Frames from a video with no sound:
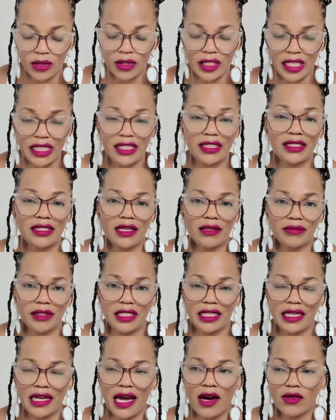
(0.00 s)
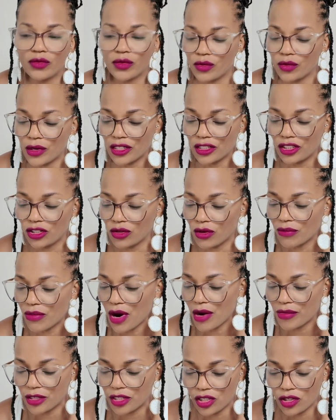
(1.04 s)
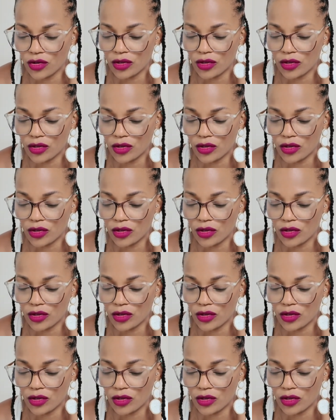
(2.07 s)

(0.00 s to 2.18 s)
It is something that I would wear to a barbecue.